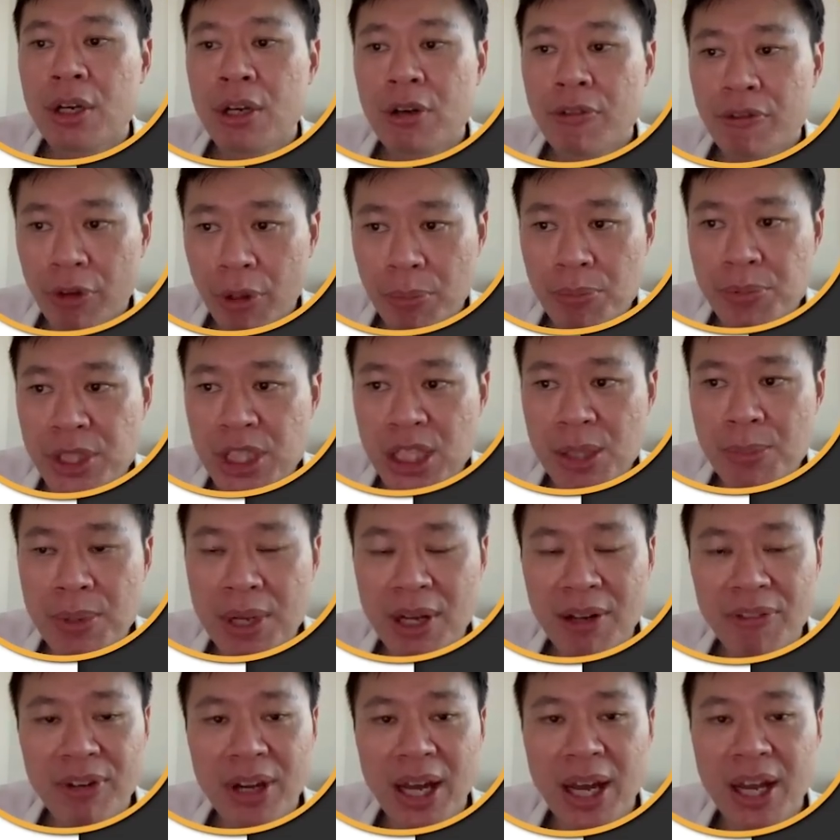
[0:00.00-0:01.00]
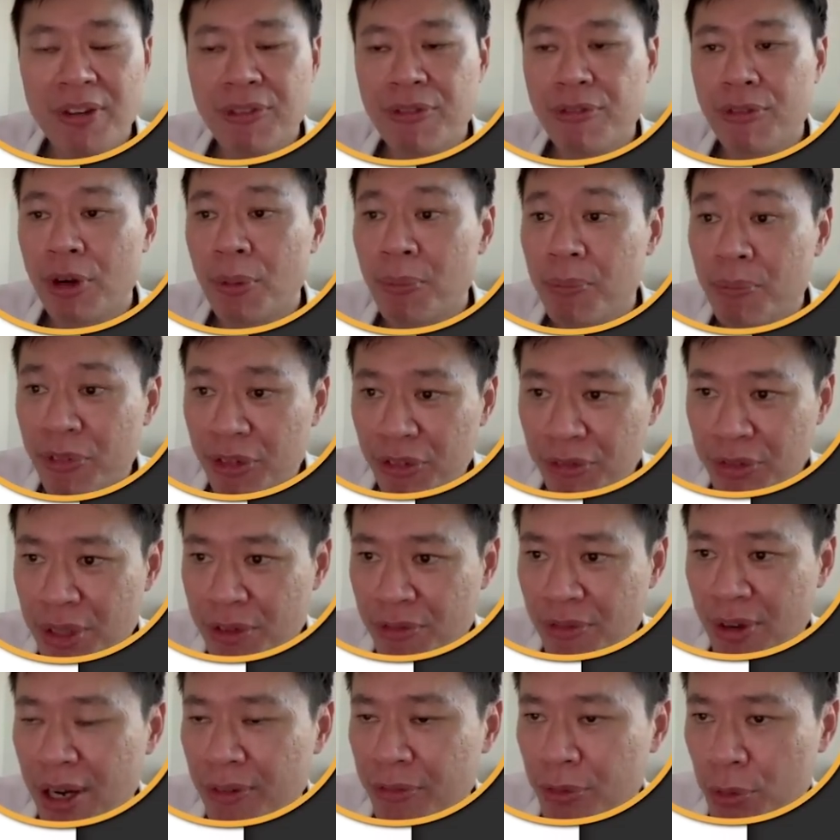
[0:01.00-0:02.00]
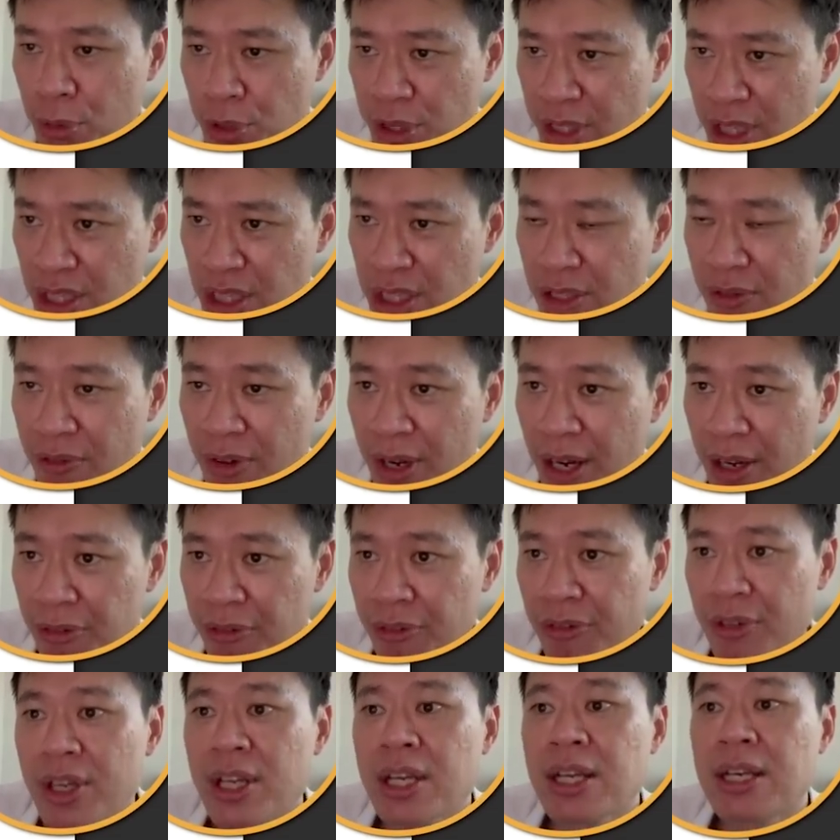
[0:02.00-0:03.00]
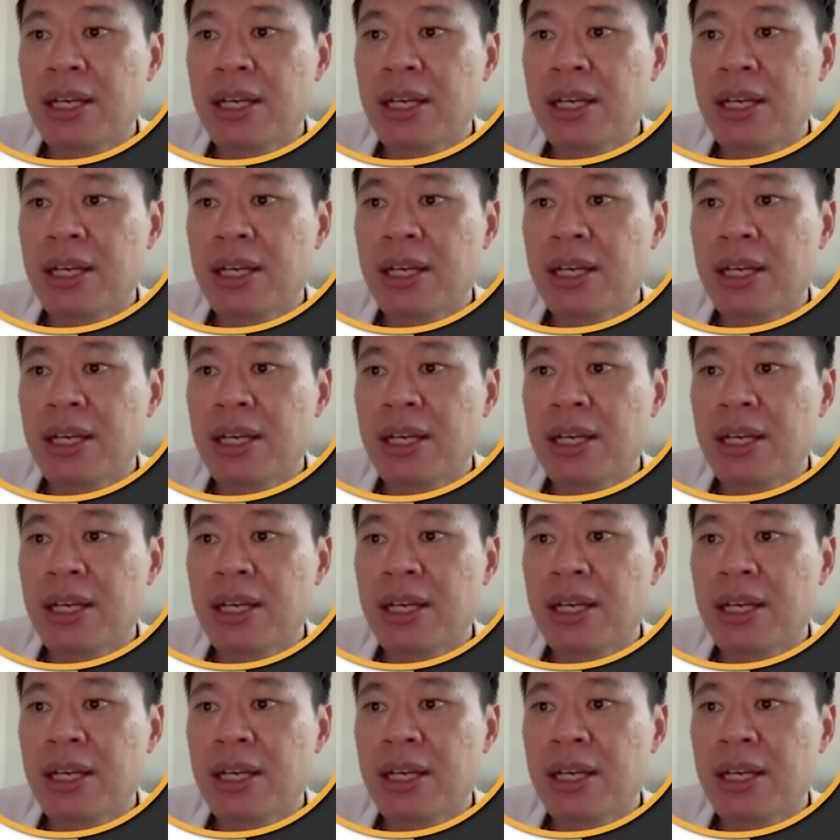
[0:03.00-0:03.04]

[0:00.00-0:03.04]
from CPF Life from 55 to 65.